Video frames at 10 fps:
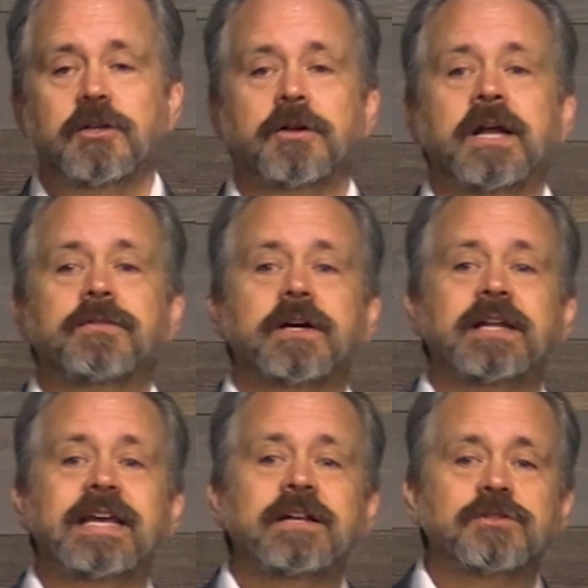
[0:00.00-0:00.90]
You're never
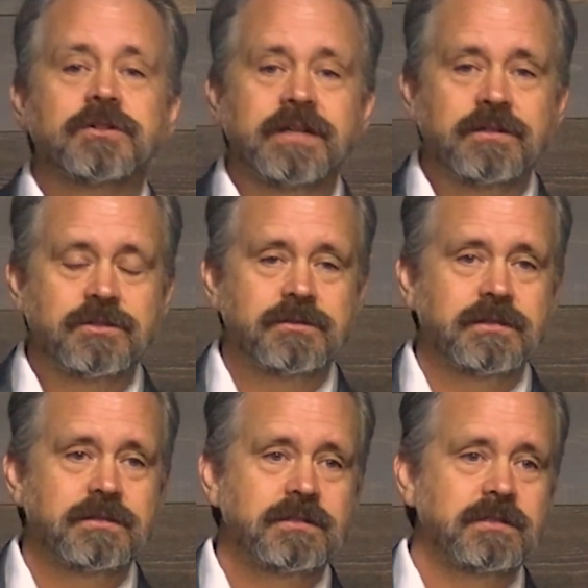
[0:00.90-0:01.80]
going to enter into
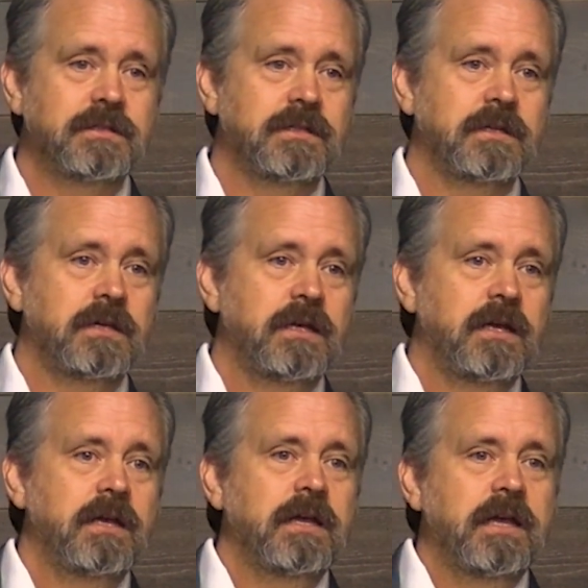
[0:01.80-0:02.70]
it.
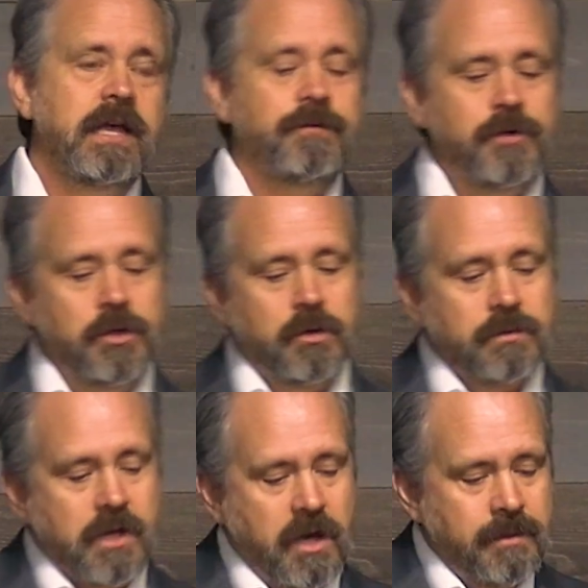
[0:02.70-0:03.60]
If you
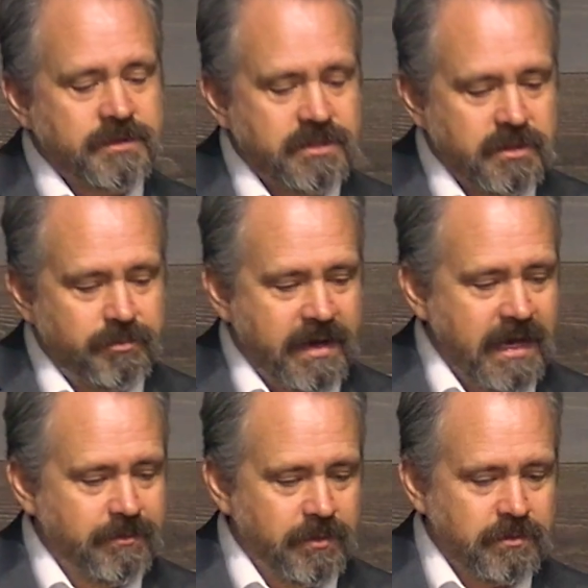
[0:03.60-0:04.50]
don't come to the
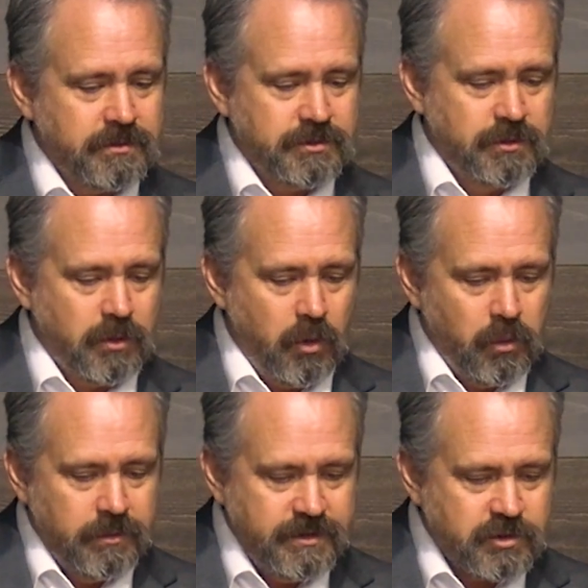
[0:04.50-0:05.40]
Bible, to the
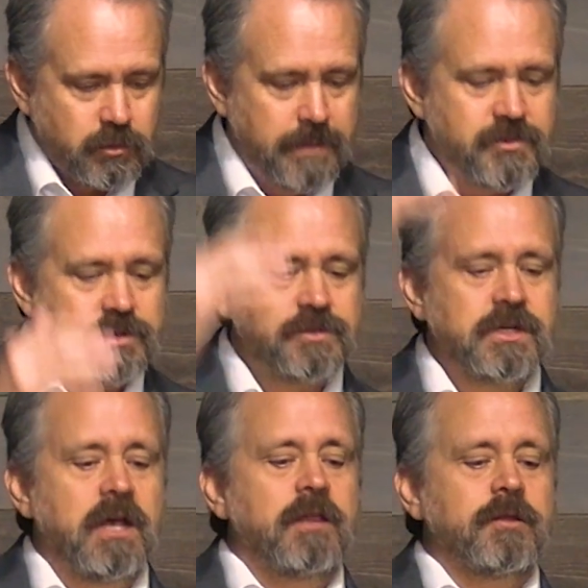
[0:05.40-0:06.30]
Holy
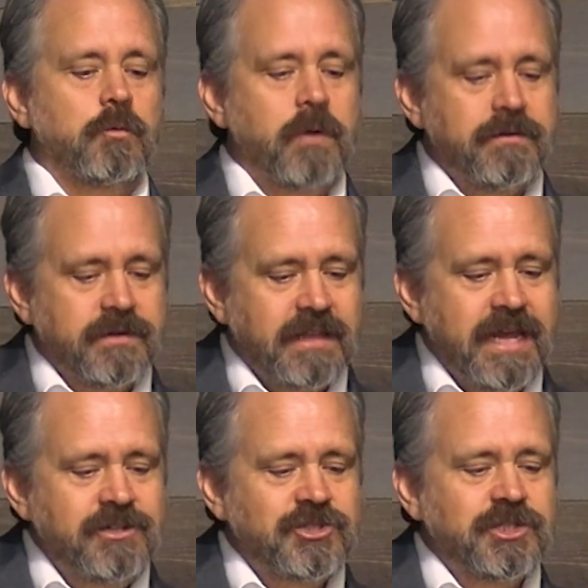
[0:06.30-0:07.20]
Scriptures, the
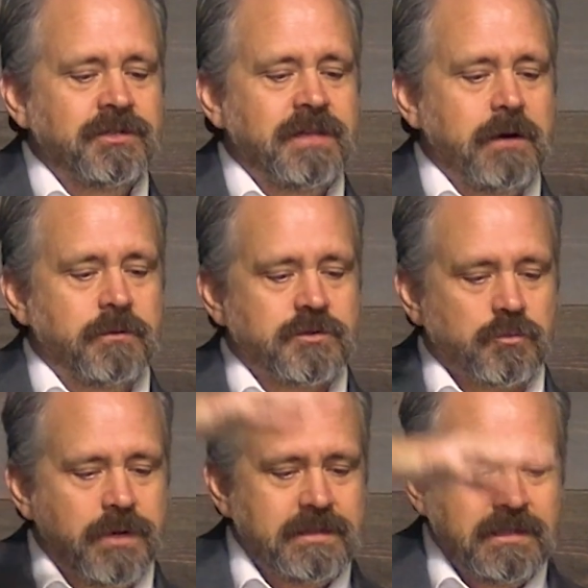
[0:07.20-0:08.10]
revelation that was
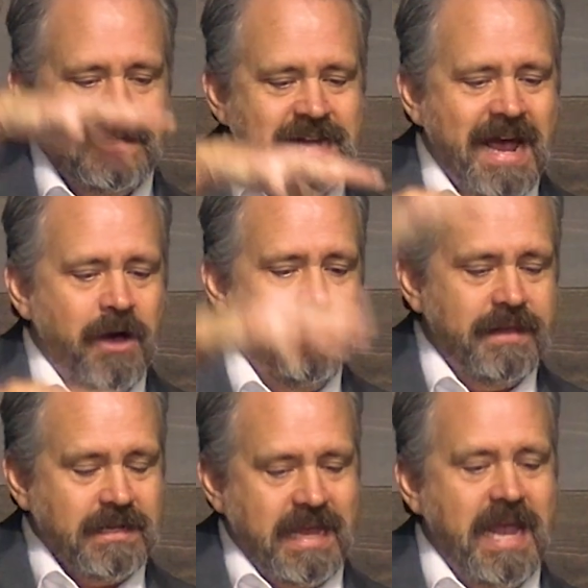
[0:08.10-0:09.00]
written down,
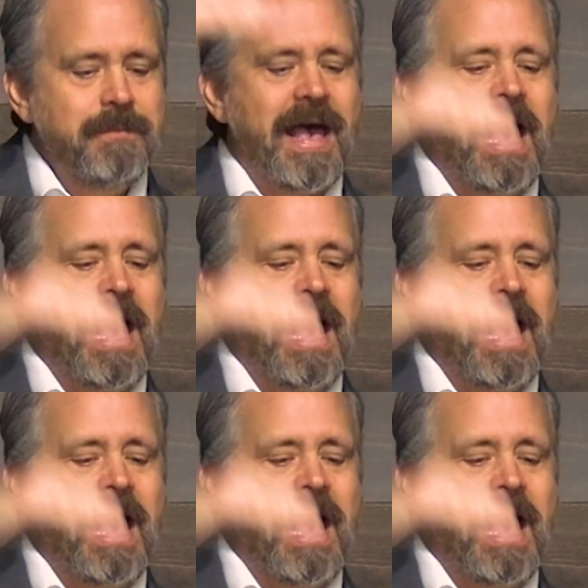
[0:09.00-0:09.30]
that came